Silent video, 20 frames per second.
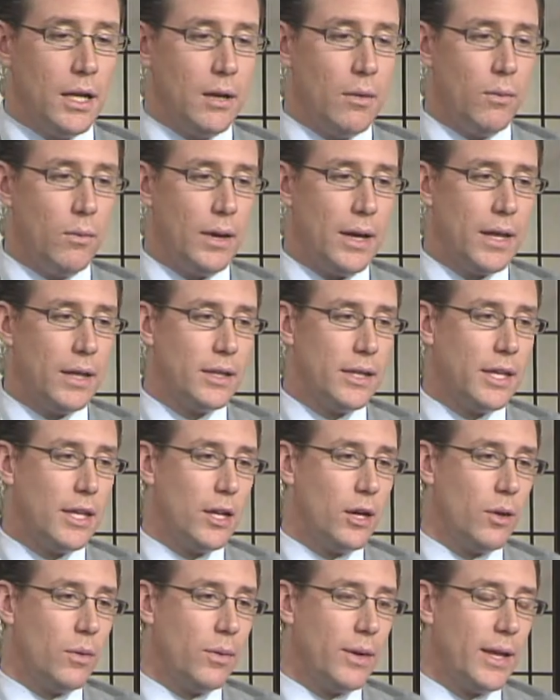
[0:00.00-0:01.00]
Well,
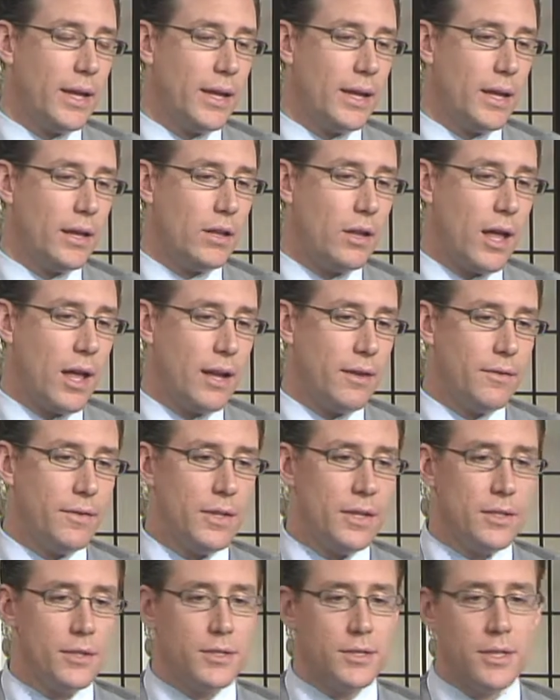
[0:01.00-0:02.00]
a lot of
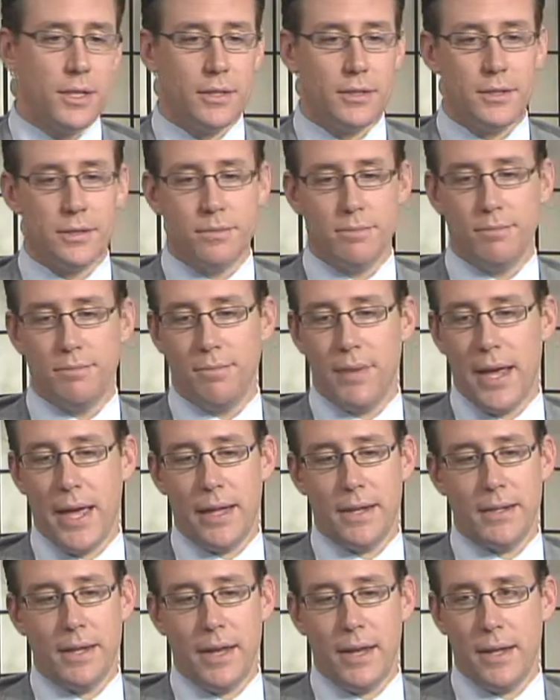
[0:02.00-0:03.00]
it is just
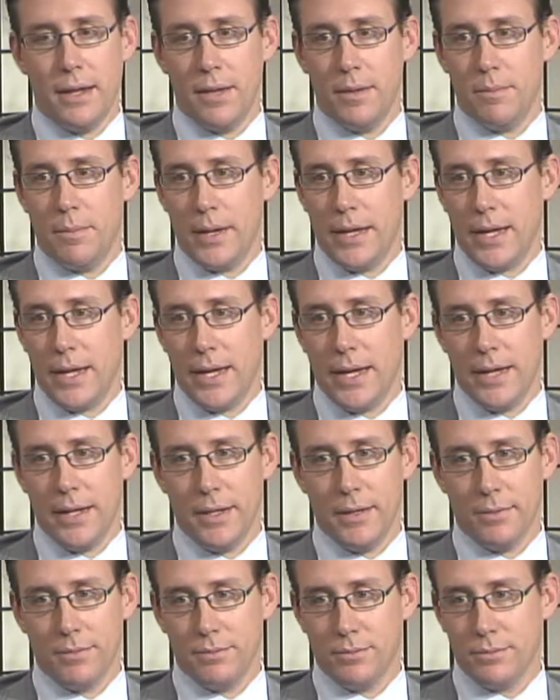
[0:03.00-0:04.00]
band-aided
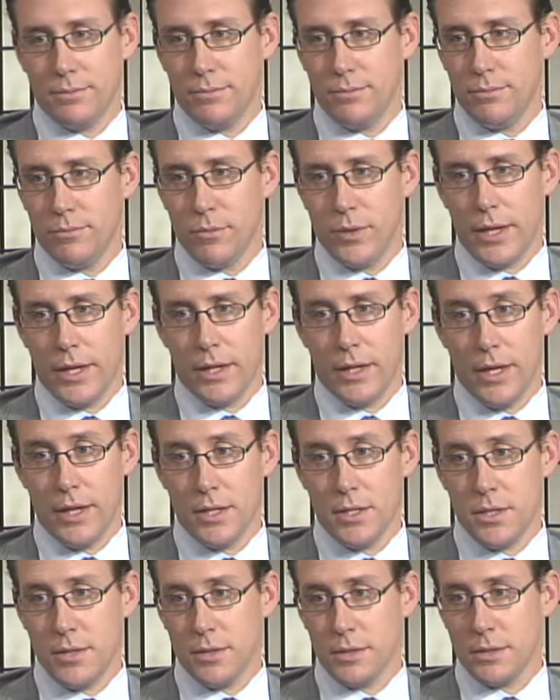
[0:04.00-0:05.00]
by
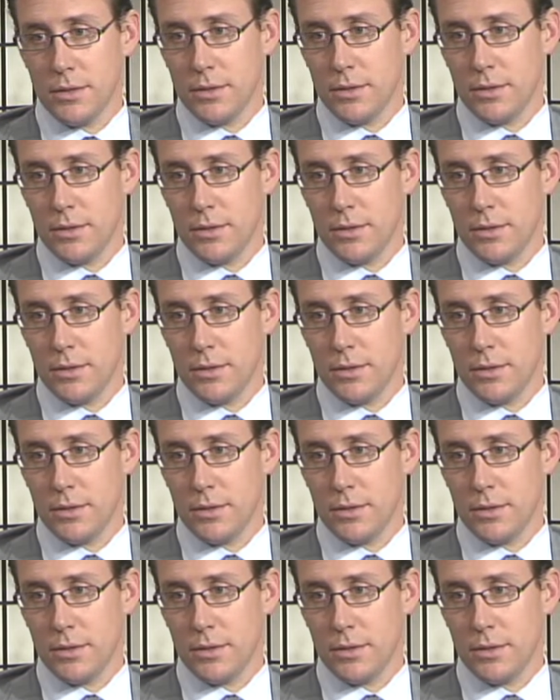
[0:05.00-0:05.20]
regulations.